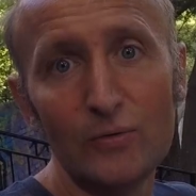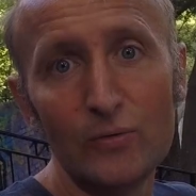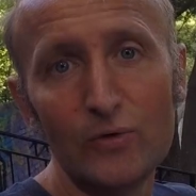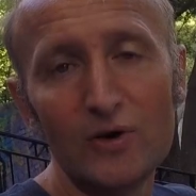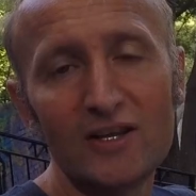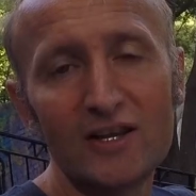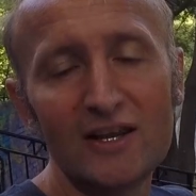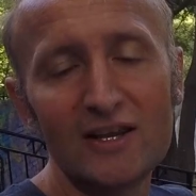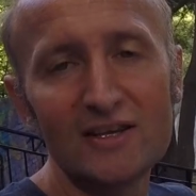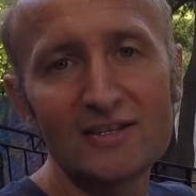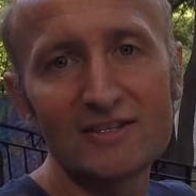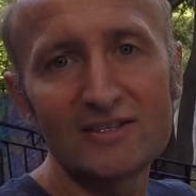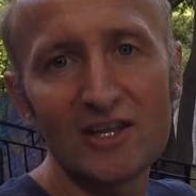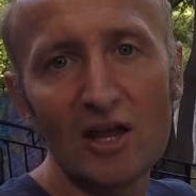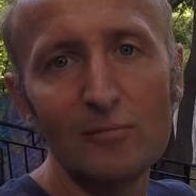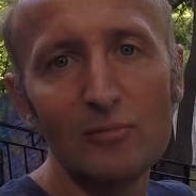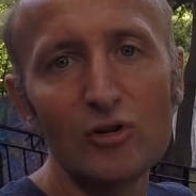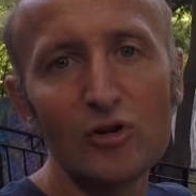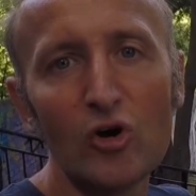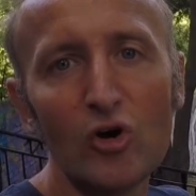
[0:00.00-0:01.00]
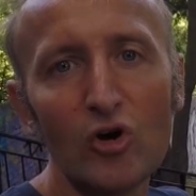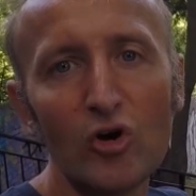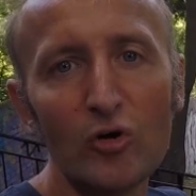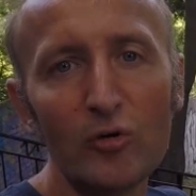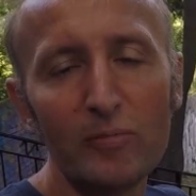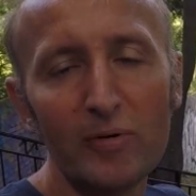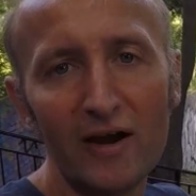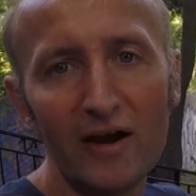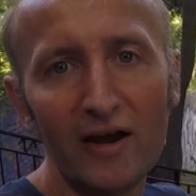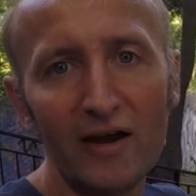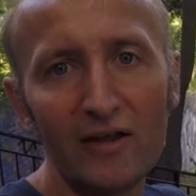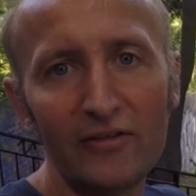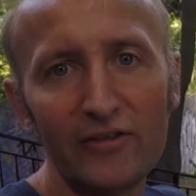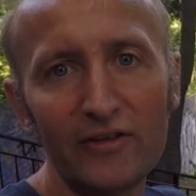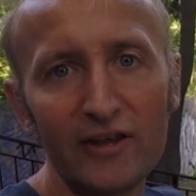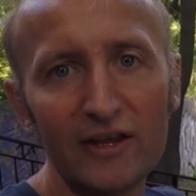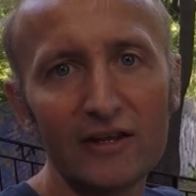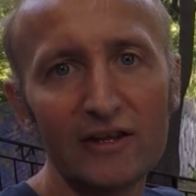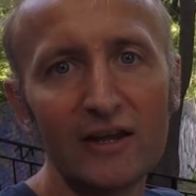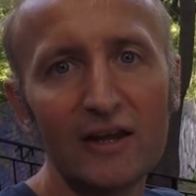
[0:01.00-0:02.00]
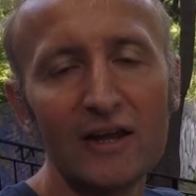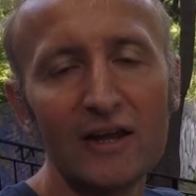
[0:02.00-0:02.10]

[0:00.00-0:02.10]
with his StableCorp I think